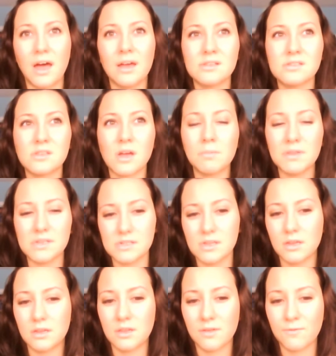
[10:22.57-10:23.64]
I had stopped
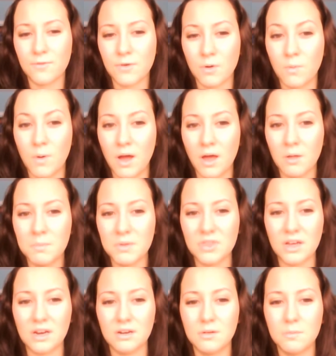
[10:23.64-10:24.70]
listening to them for a while, but
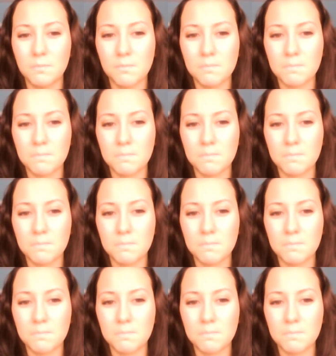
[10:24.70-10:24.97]
then